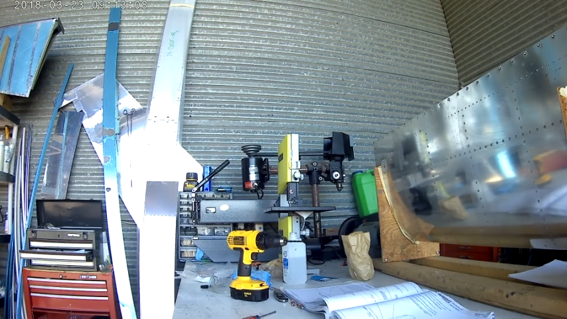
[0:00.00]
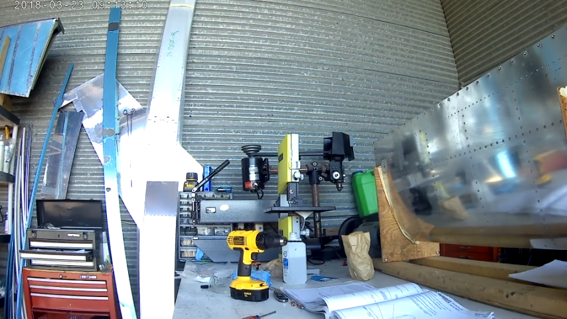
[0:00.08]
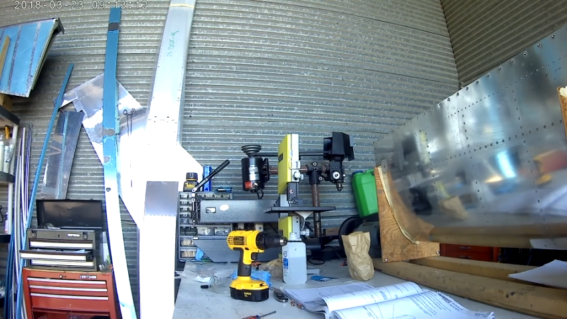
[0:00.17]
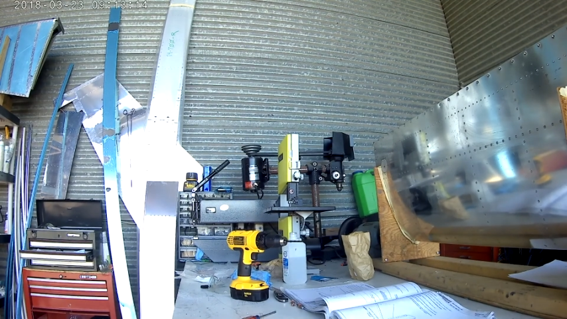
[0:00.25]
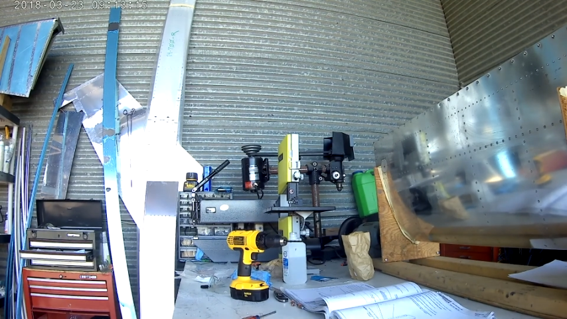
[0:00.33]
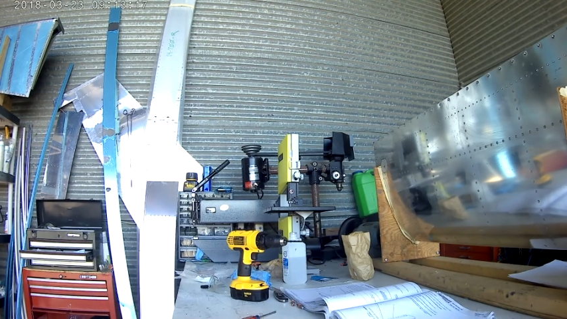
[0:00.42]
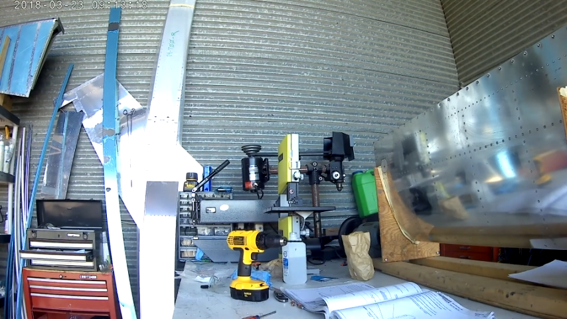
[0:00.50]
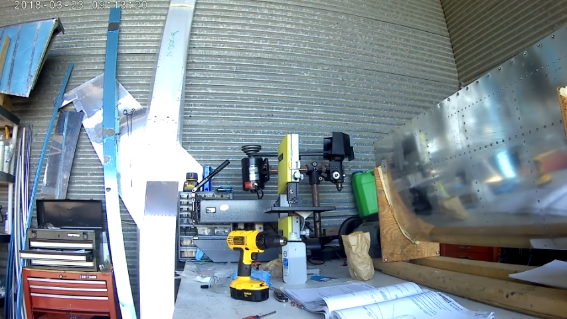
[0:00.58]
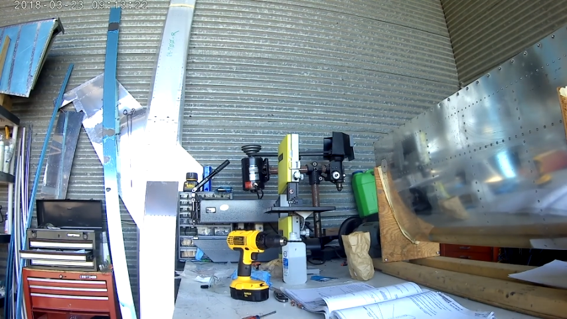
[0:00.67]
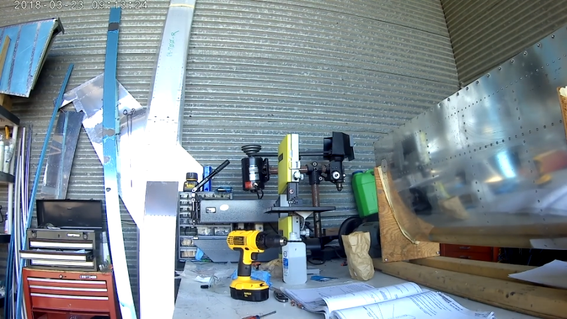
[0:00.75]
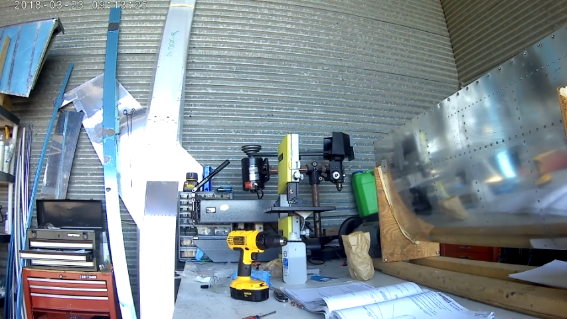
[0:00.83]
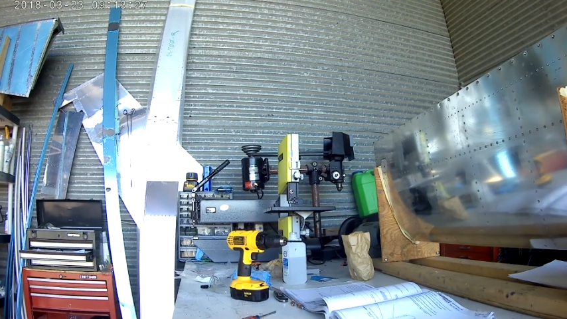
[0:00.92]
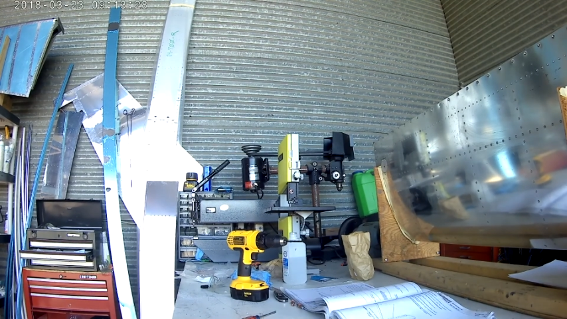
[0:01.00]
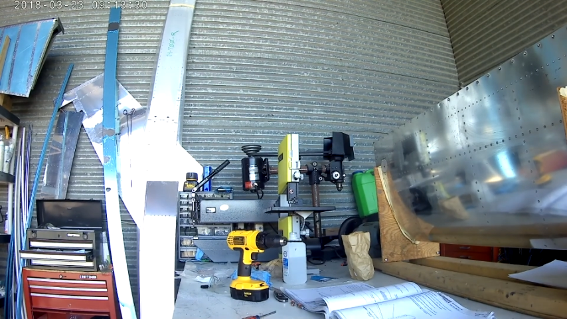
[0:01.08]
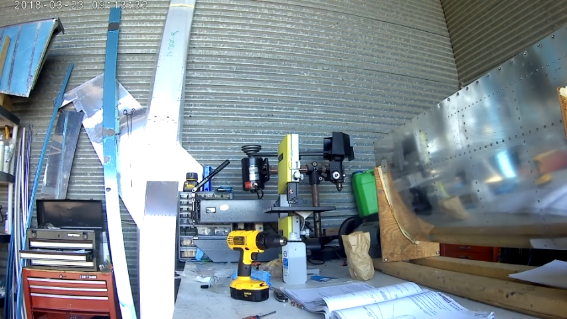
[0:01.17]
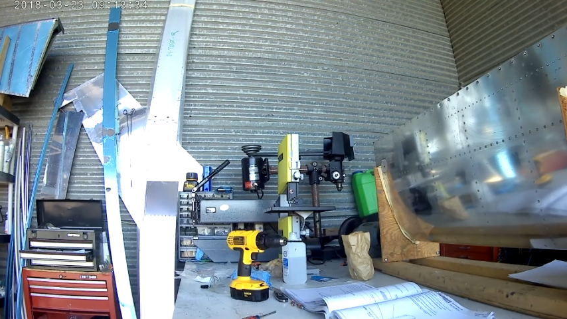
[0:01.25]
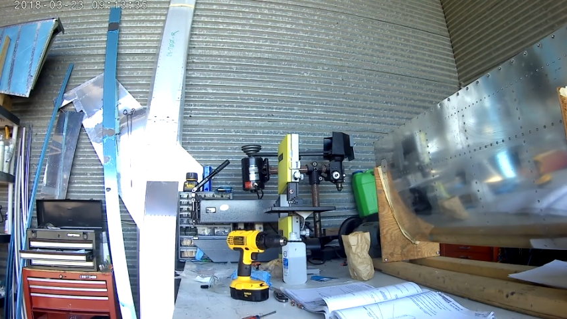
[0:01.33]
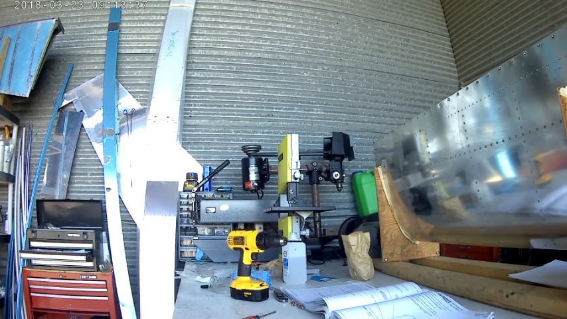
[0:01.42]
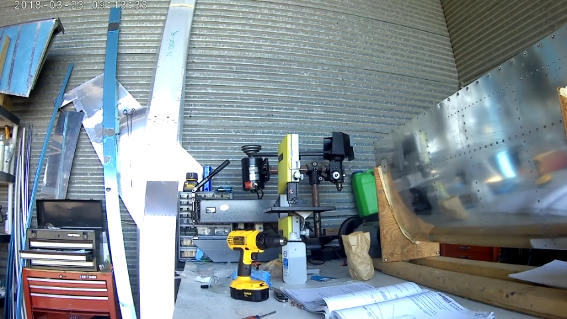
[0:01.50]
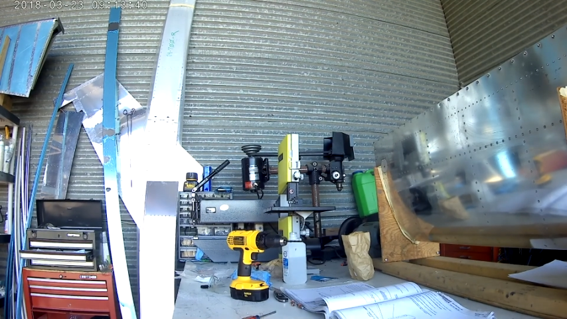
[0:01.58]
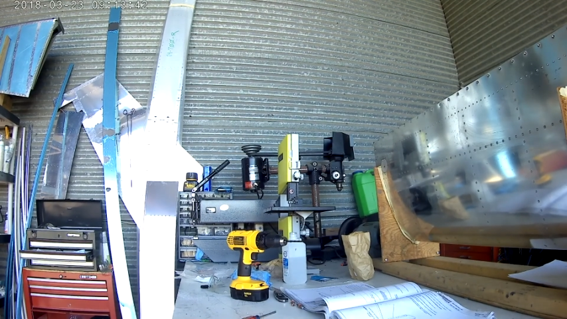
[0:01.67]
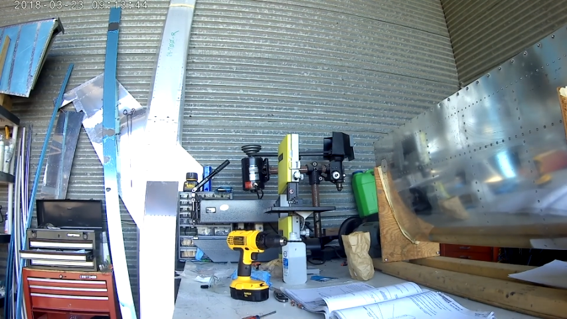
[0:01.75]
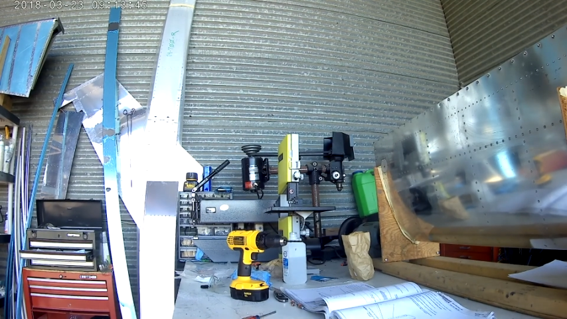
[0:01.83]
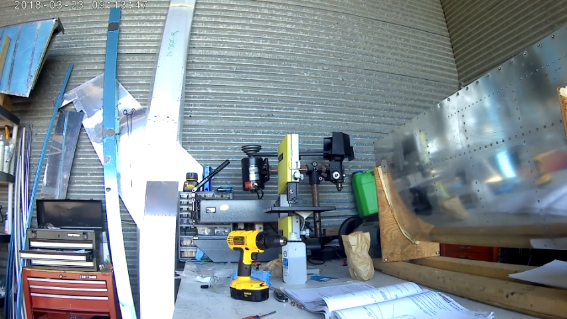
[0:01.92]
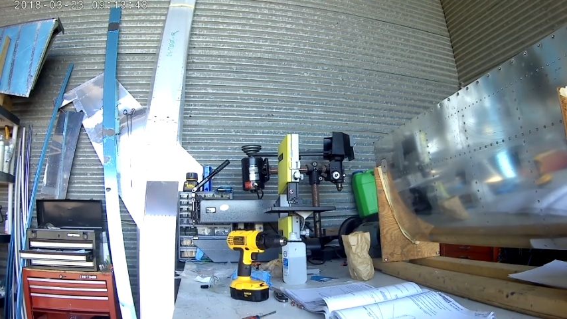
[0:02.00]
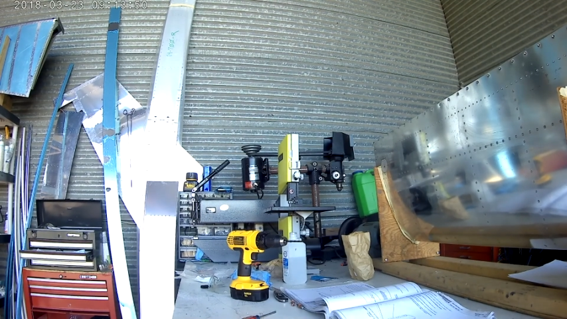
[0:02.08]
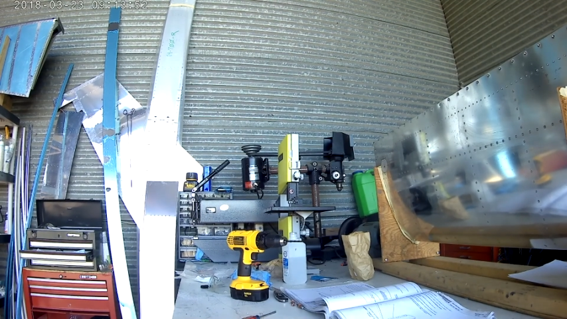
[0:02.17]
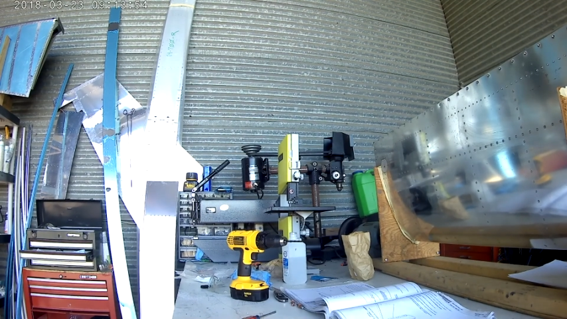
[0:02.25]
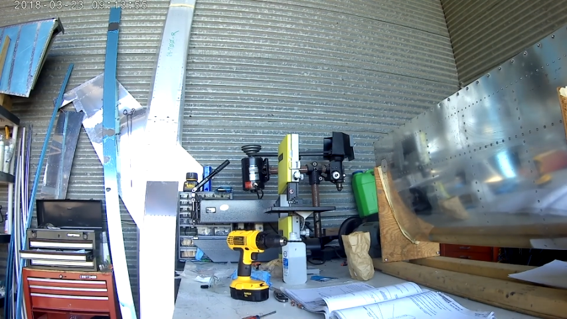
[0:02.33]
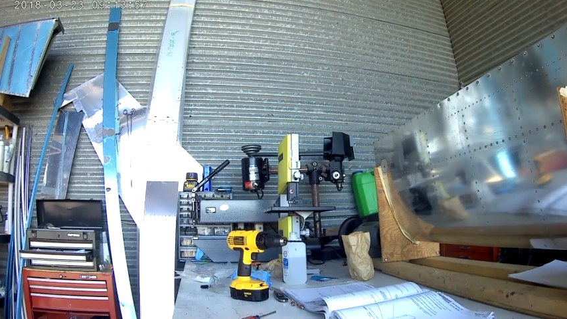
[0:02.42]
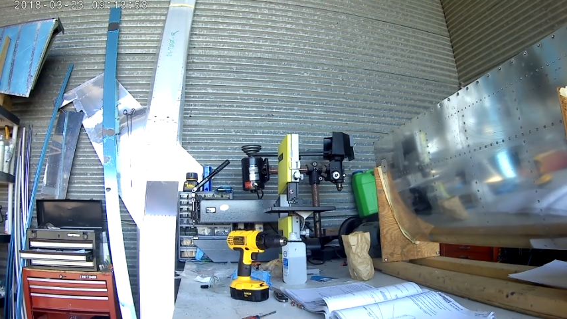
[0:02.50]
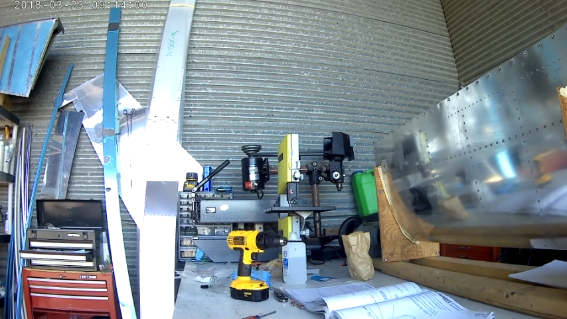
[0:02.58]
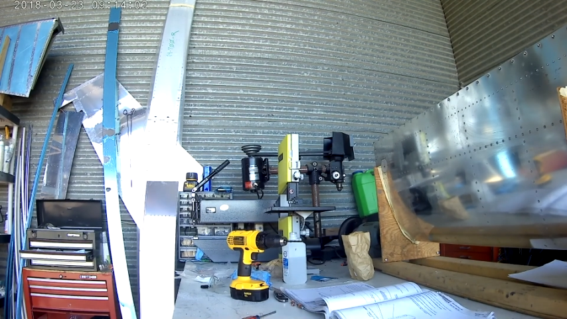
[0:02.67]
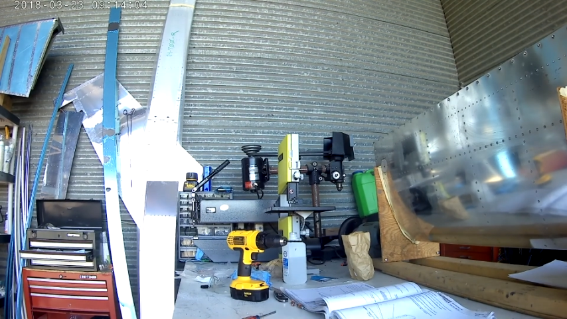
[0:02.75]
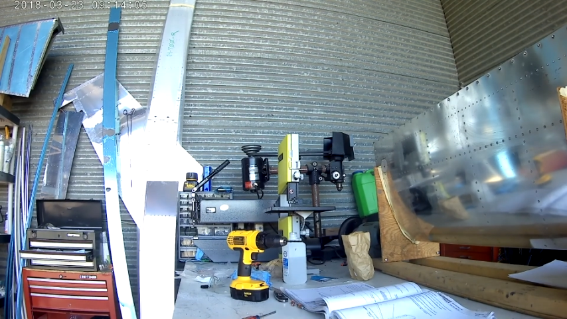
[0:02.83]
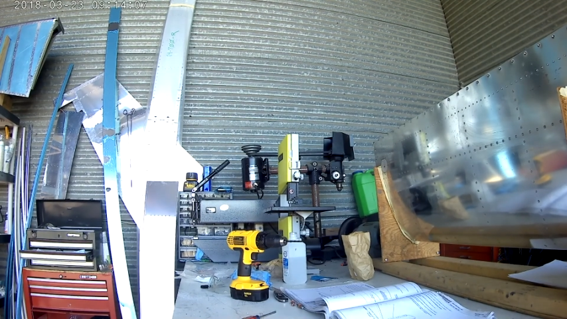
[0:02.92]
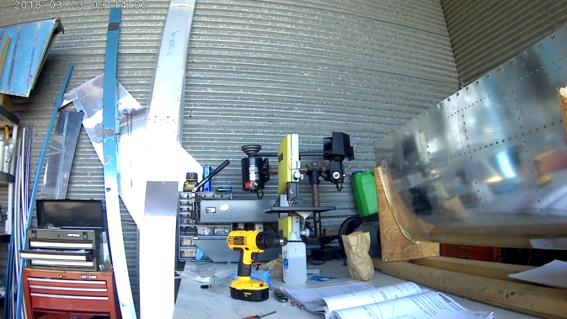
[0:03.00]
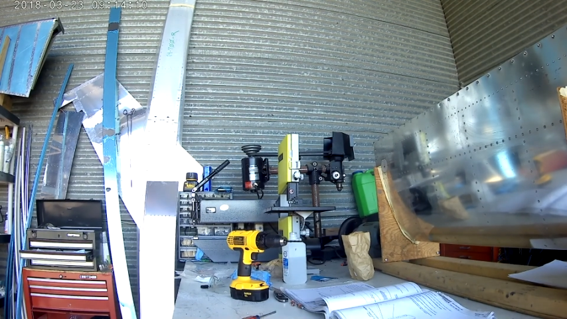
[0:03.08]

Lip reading: No face is visible, so there are no lips to read.